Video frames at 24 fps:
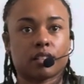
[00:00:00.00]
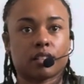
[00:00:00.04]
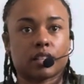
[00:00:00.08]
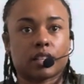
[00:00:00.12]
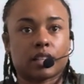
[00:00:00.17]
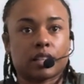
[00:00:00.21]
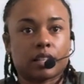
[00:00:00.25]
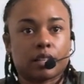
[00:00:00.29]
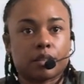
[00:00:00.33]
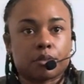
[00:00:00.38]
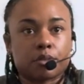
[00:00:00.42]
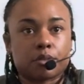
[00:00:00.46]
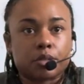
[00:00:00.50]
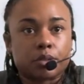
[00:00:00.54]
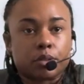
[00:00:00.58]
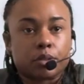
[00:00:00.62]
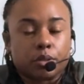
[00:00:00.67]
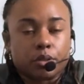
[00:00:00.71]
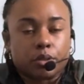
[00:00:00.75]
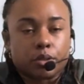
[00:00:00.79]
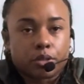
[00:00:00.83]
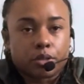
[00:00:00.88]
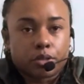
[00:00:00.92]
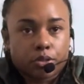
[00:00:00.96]
Lift
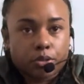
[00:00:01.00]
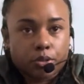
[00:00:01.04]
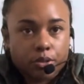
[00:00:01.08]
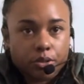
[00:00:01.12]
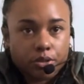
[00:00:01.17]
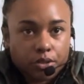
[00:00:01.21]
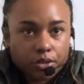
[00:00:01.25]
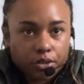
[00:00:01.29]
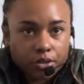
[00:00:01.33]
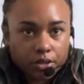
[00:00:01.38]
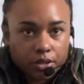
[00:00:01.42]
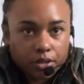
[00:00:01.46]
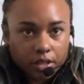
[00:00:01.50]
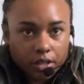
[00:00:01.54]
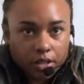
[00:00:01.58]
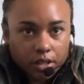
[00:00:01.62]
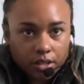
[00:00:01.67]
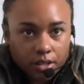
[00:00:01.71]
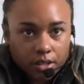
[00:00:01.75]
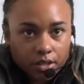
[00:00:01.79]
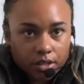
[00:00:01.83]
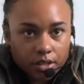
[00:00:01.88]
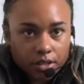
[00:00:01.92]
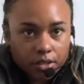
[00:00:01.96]
shoulders towards your
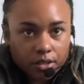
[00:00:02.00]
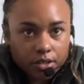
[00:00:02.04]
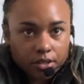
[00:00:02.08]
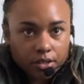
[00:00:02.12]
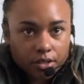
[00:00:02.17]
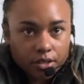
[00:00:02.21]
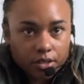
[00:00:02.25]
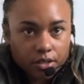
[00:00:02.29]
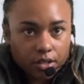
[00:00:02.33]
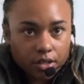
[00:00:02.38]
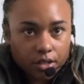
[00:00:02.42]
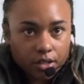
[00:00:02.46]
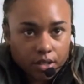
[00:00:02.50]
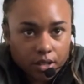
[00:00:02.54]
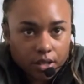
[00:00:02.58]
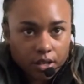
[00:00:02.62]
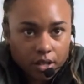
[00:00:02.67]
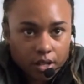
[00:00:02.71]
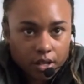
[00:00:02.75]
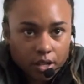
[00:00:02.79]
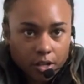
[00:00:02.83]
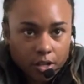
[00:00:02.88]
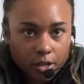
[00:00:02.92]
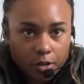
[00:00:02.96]
ears.
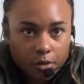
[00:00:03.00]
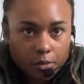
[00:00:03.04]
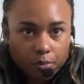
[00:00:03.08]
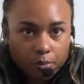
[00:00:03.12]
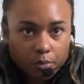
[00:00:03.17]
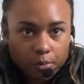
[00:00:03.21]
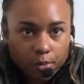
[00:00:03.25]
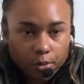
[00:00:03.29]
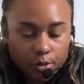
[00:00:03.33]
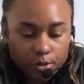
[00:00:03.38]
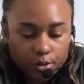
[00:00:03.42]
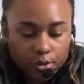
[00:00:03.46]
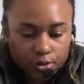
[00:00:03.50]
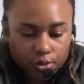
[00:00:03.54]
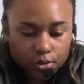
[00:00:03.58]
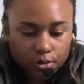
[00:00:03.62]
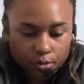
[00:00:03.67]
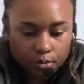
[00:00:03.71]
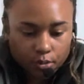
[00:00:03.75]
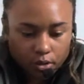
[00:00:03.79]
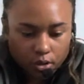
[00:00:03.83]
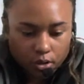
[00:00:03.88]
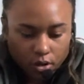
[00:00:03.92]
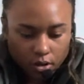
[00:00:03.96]
Push
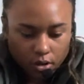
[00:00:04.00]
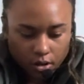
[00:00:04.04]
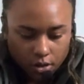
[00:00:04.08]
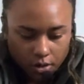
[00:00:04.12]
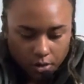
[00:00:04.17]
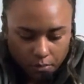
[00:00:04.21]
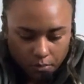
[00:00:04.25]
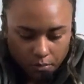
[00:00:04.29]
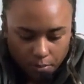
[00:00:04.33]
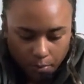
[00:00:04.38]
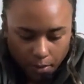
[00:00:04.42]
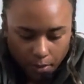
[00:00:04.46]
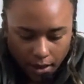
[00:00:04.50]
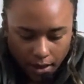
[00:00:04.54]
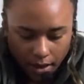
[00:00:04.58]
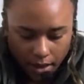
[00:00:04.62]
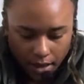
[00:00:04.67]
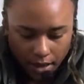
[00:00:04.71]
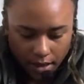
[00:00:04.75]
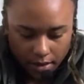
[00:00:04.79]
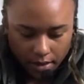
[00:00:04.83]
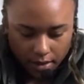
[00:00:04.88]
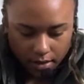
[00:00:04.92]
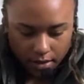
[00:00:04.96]
your heart
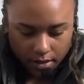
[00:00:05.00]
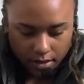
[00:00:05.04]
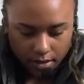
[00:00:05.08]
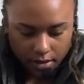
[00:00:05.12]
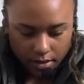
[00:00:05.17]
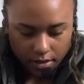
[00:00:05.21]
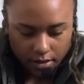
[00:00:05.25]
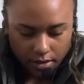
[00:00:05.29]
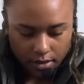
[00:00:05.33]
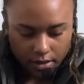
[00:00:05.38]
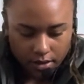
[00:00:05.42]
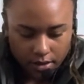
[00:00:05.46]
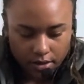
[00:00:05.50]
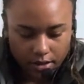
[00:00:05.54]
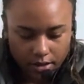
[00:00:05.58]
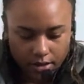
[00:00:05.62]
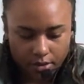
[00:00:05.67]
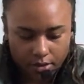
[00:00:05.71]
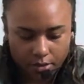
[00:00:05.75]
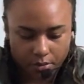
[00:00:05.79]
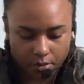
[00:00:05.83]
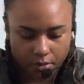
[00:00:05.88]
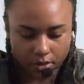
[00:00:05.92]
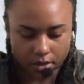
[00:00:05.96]
back.
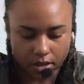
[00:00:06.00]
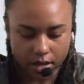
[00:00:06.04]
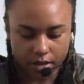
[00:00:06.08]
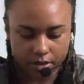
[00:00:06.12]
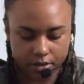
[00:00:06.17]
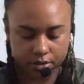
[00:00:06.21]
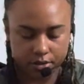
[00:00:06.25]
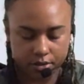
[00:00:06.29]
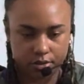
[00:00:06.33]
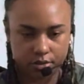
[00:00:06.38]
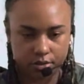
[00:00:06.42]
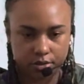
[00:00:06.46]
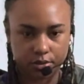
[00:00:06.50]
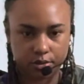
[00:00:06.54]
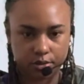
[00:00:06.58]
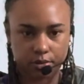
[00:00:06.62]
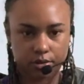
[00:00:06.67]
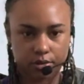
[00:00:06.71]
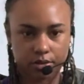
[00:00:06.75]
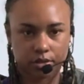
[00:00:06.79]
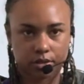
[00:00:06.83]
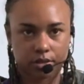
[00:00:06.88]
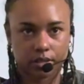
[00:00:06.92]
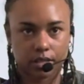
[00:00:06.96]
Relax your
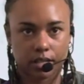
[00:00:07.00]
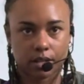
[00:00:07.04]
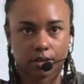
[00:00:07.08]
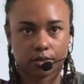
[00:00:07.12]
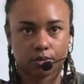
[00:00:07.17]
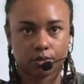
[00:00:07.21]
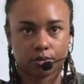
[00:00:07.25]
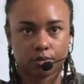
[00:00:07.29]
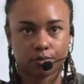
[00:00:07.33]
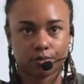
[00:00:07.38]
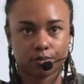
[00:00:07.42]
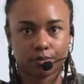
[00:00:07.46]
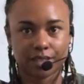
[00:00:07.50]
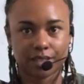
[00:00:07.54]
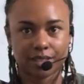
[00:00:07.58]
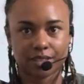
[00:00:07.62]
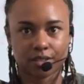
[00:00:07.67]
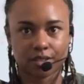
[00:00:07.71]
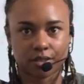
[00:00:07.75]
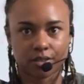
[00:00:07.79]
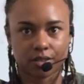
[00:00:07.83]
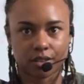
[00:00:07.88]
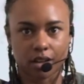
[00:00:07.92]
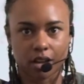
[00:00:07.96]
shoulders down. Let's
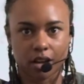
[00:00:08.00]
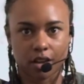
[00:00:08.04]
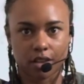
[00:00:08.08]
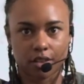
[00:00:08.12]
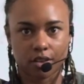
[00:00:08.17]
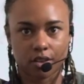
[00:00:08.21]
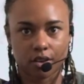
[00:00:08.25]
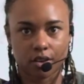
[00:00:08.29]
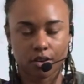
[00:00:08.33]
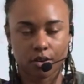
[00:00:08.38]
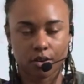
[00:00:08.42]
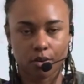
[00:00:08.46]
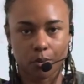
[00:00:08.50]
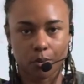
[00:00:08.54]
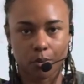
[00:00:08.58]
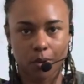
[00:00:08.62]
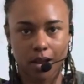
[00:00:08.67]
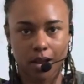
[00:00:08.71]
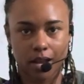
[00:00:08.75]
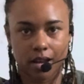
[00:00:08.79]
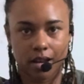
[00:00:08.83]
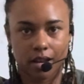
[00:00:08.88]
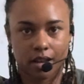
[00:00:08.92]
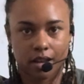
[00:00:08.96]
go the other
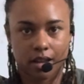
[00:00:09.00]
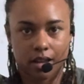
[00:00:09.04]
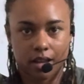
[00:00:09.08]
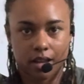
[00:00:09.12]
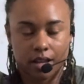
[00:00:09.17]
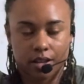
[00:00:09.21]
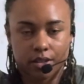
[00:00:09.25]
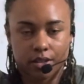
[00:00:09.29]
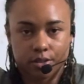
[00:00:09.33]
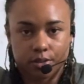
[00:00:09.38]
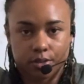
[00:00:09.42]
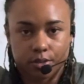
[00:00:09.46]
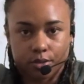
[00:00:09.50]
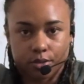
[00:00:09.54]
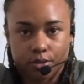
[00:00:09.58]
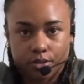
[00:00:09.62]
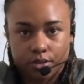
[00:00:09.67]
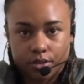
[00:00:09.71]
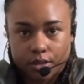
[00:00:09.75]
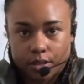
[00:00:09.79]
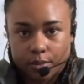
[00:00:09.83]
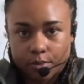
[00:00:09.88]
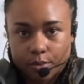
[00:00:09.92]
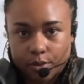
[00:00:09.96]
way. Shoulders
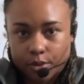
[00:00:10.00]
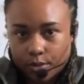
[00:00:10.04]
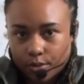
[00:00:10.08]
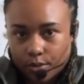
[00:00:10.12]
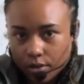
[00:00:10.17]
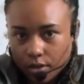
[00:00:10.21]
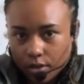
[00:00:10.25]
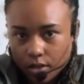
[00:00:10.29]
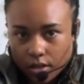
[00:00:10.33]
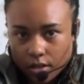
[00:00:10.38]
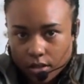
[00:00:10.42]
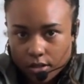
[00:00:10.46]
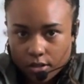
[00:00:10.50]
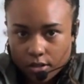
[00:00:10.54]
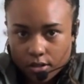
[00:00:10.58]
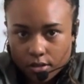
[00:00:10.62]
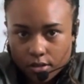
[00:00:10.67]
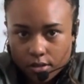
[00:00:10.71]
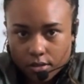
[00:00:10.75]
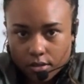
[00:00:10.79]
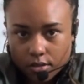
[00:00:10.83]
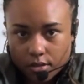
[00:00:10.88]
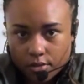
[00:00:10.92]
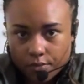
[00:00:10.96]
up to the
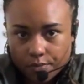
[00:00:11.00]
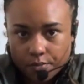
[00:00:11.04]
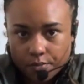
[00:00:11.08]
ears.